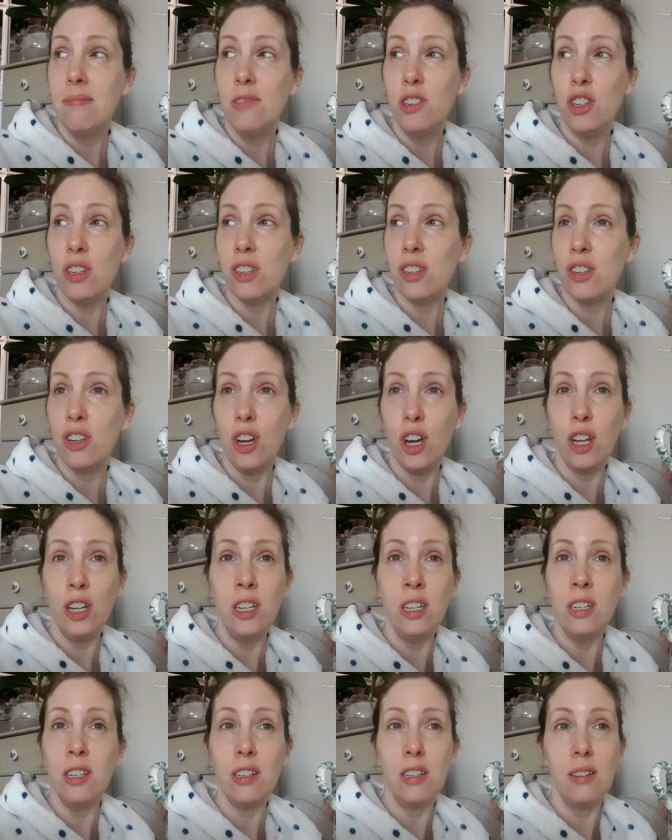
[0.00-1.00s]
just
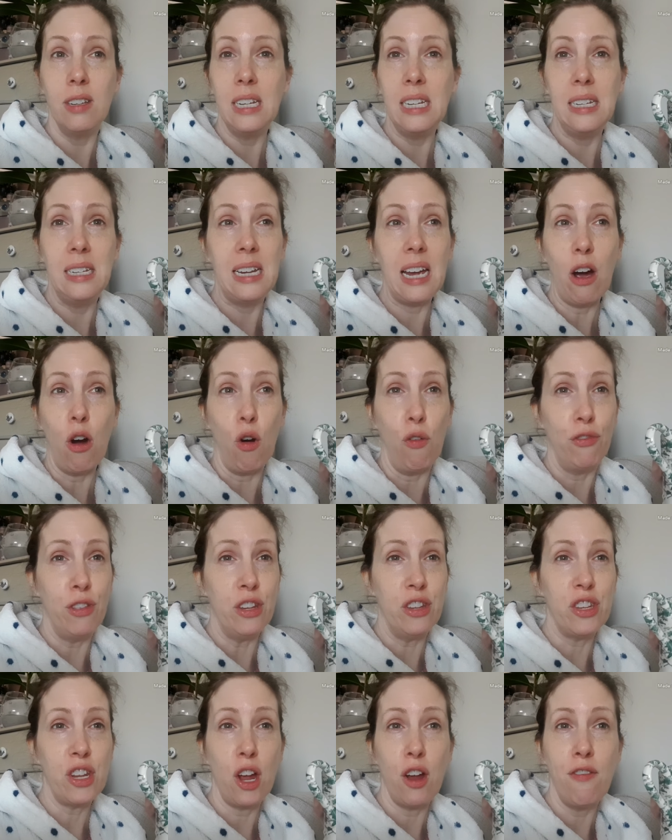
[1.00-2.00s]
couldn't get off the
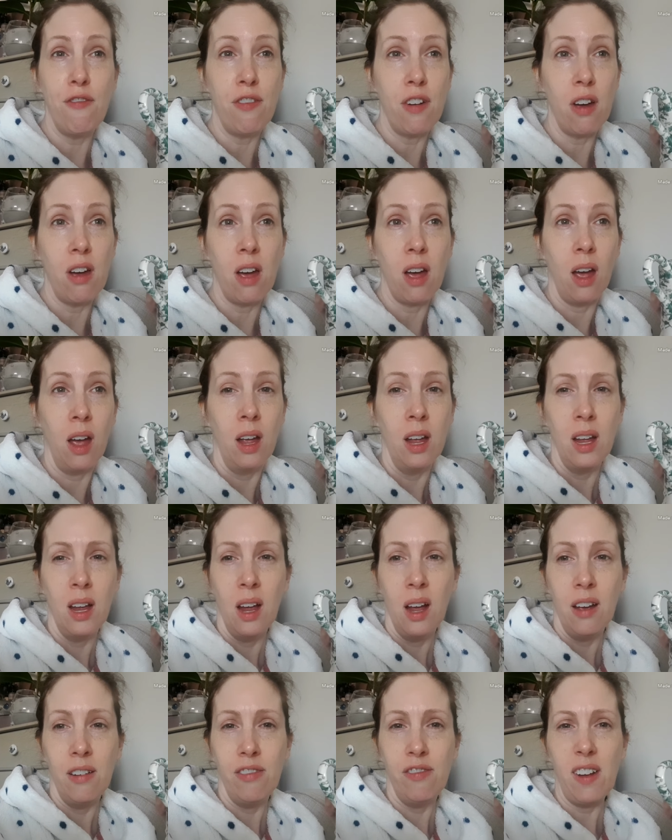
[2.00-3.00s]
sofa.
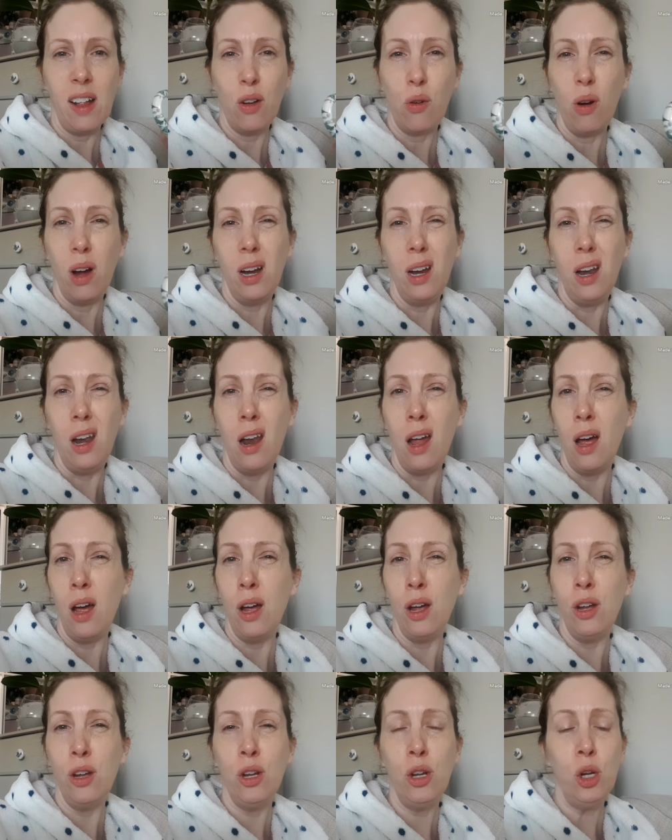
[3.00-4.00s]
Felt quite
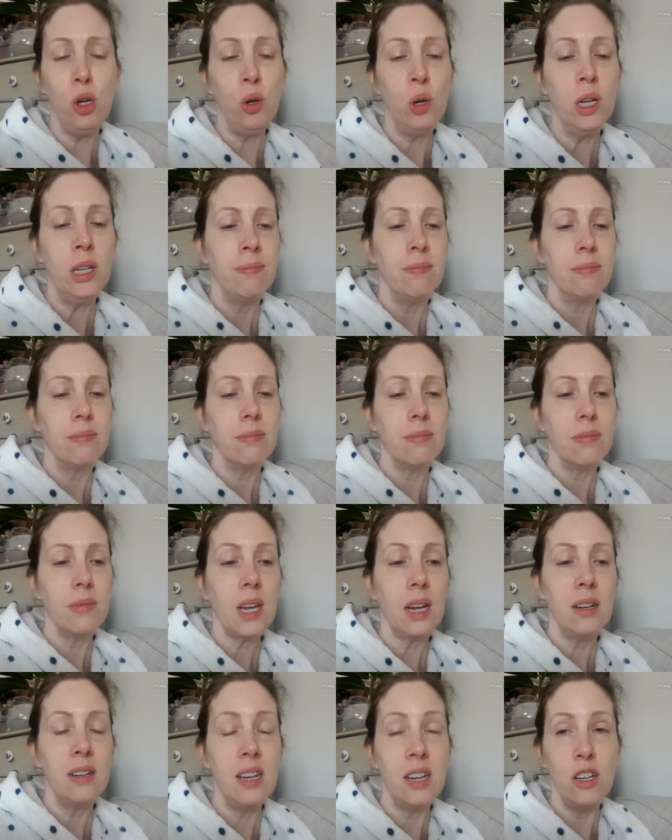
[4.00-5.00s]
low.
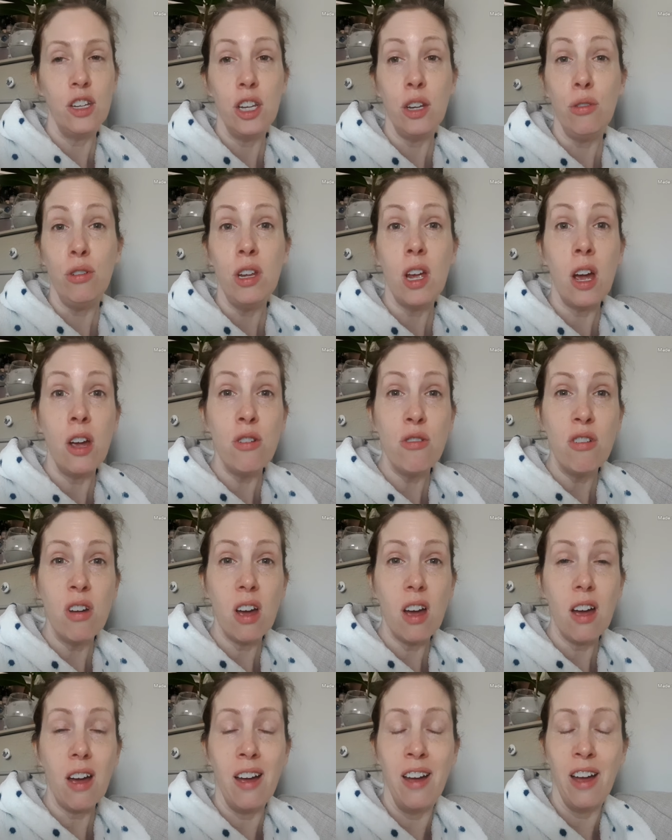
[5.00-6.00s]
didn't do yoga.